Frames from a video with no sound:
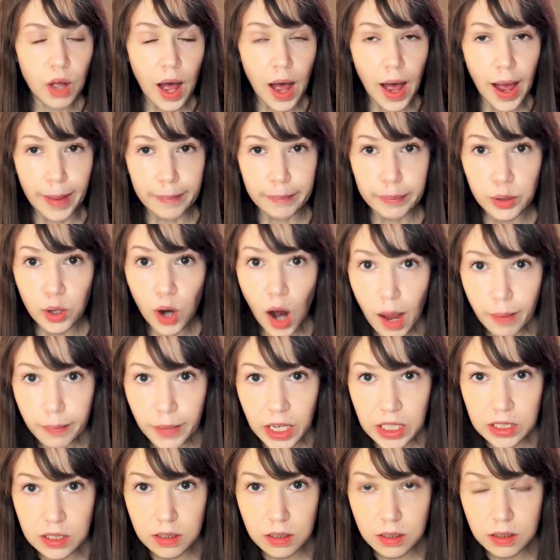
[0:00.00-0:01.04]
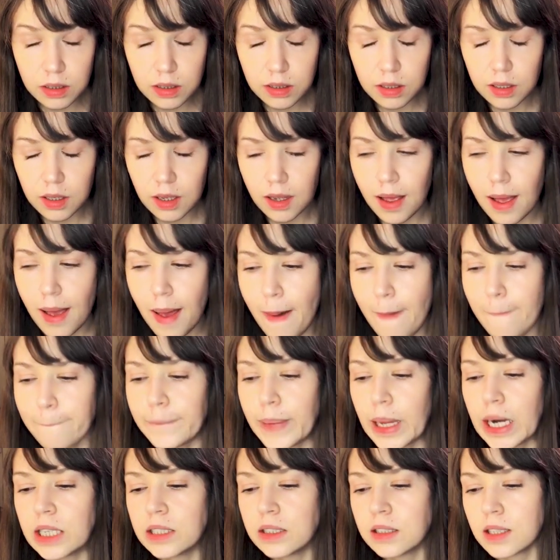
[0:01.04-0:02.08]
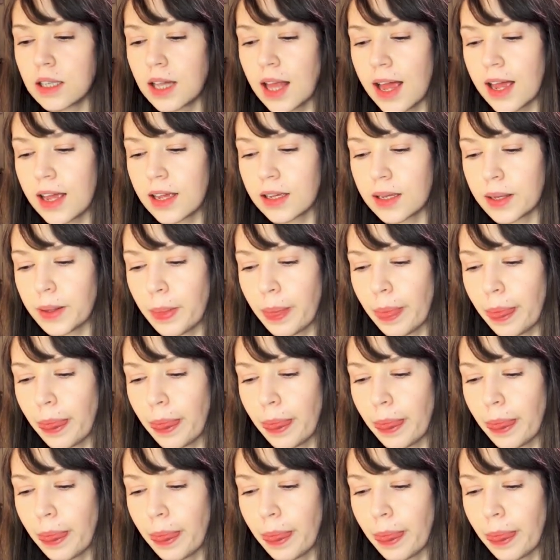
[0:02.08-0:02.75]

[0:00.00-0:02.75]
I promise, but it's like